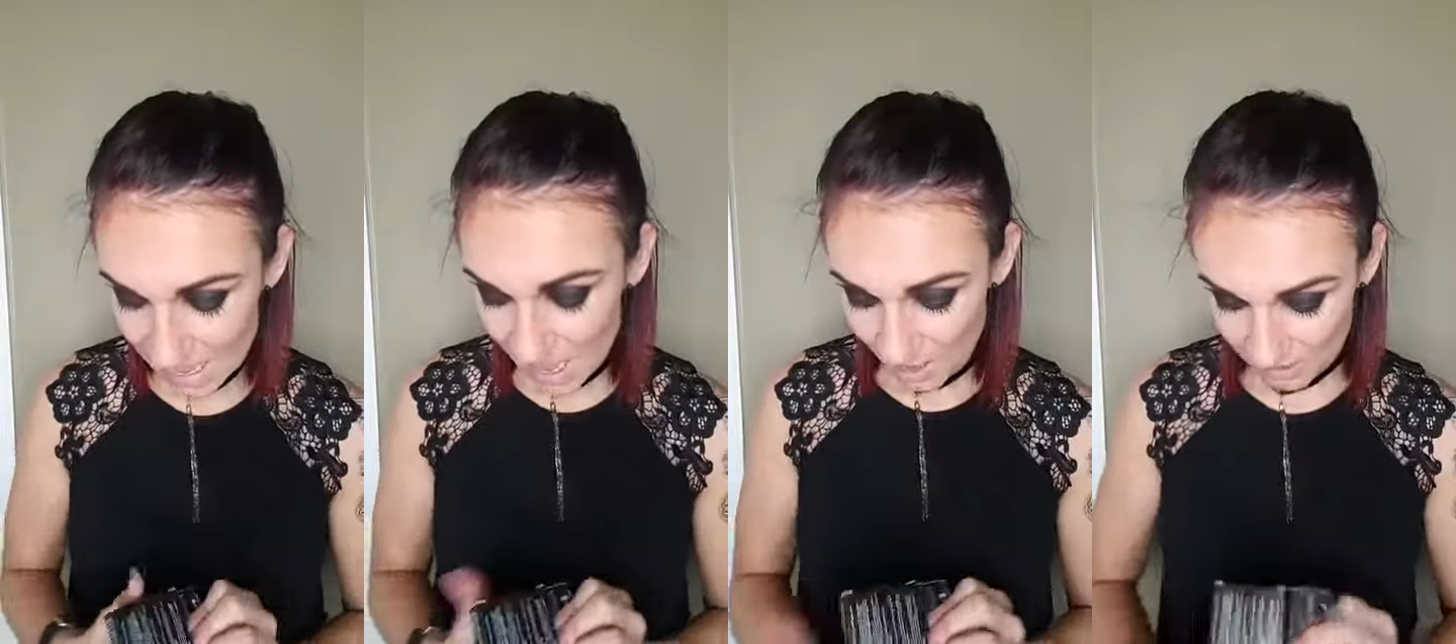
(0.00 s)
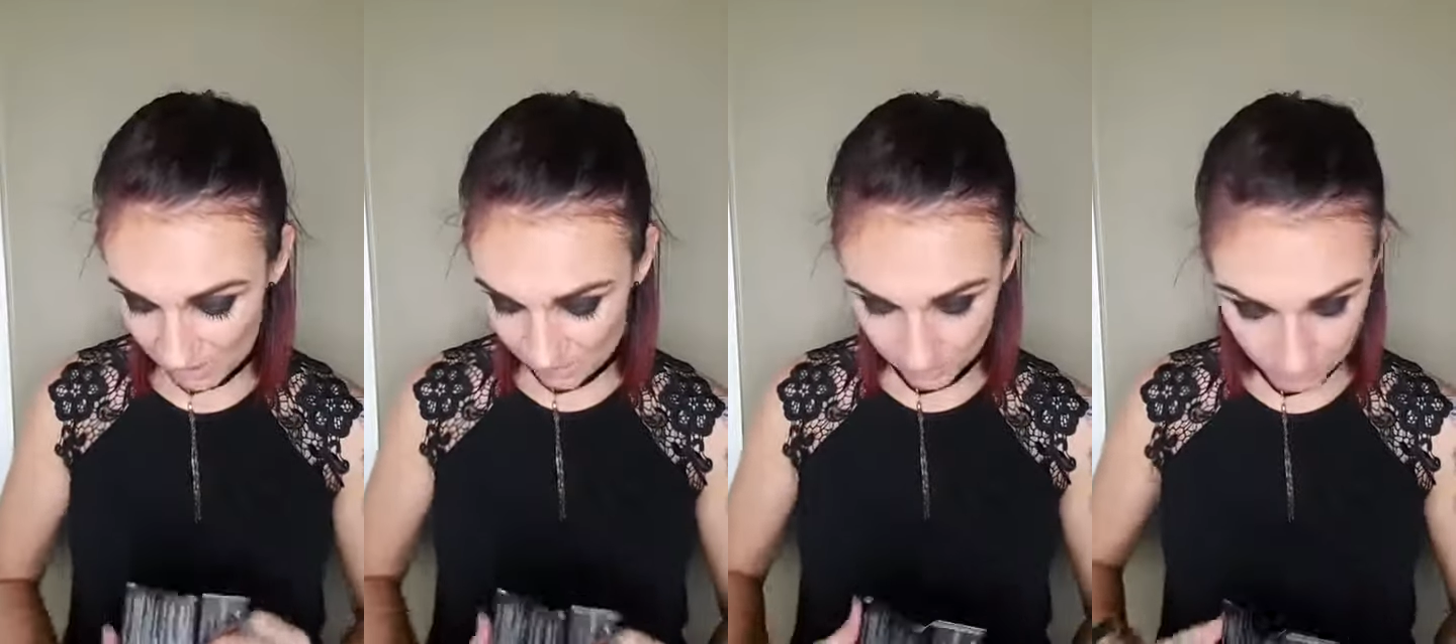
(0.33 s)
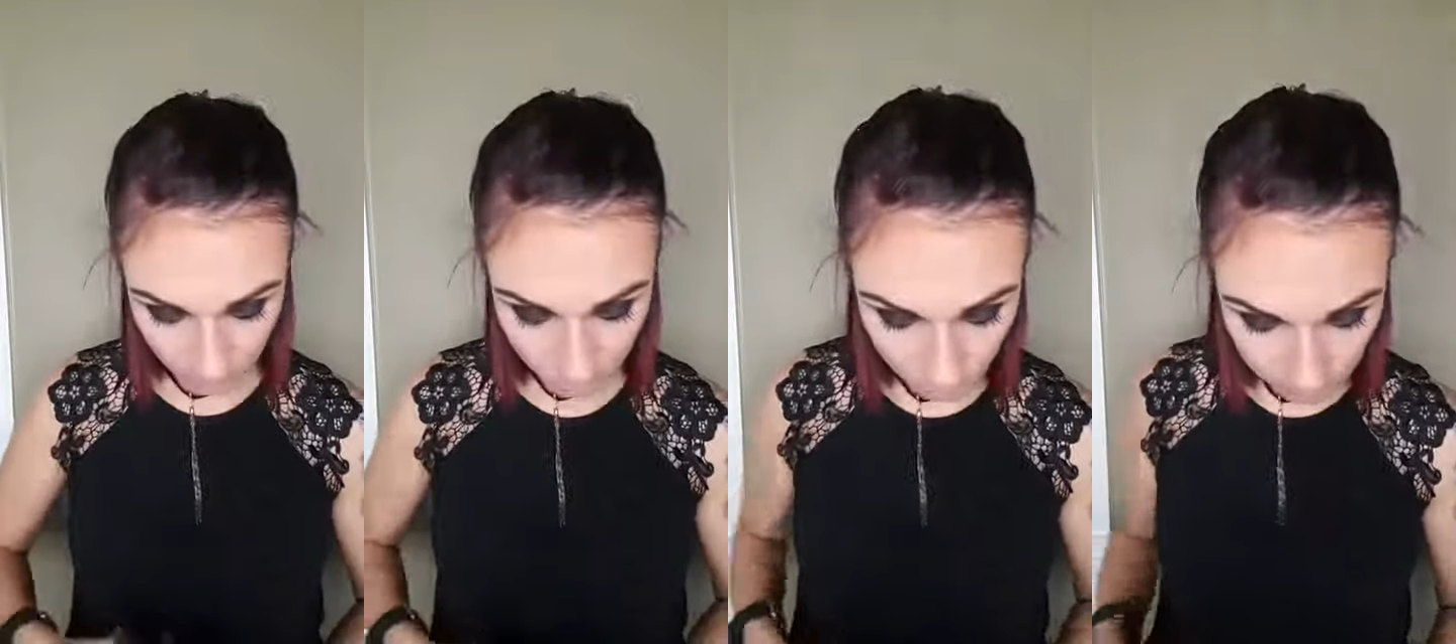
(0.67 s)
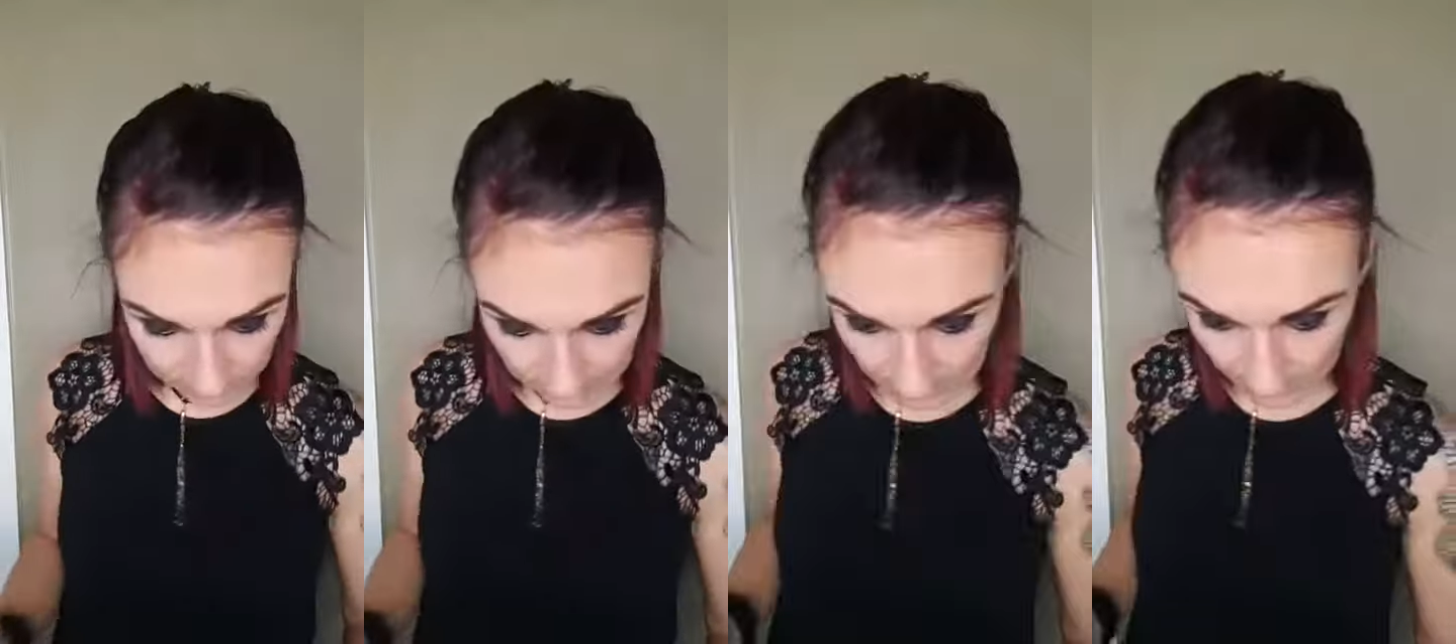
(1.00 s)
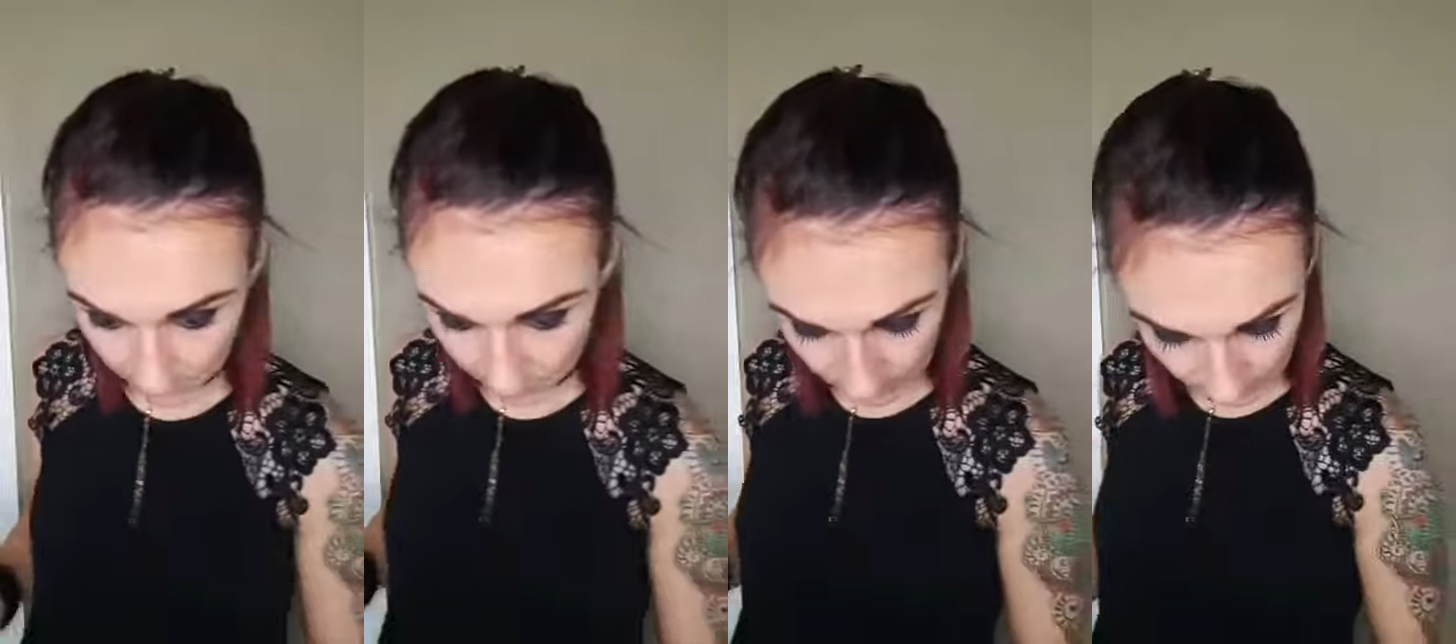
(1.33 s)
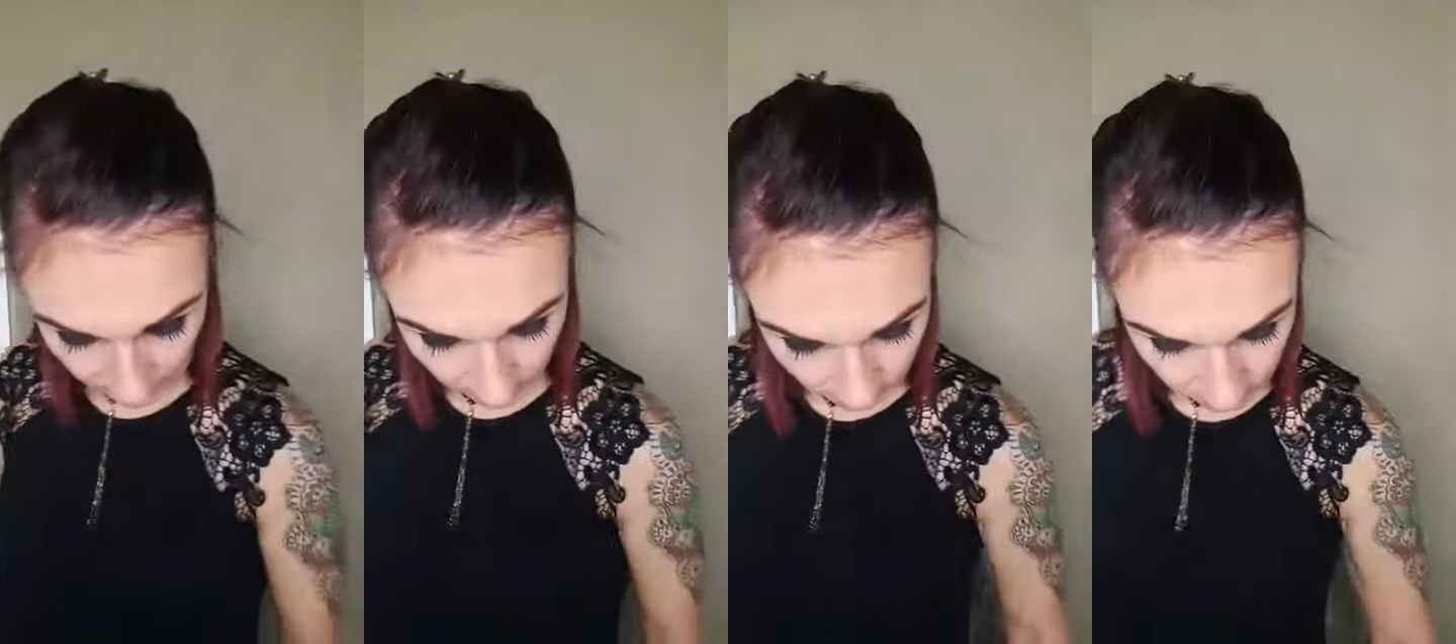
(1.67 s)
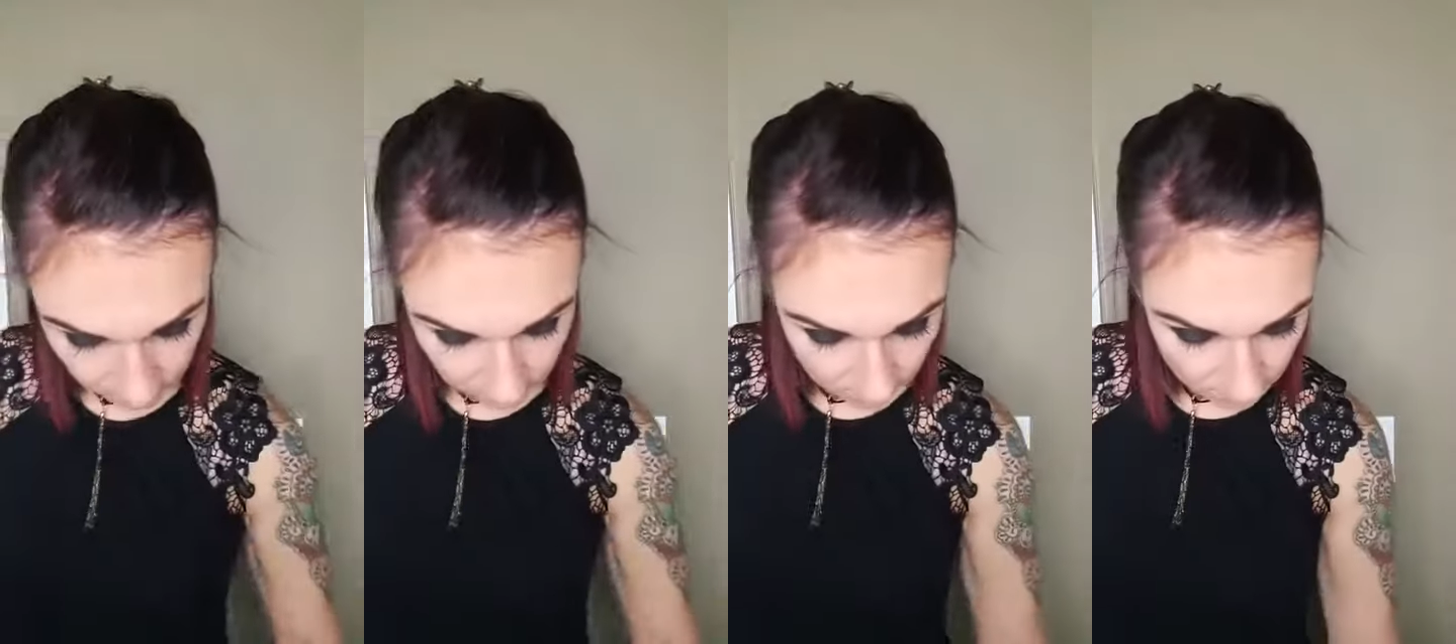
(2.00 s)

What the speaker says: Okay, so the cool tip that I learned at the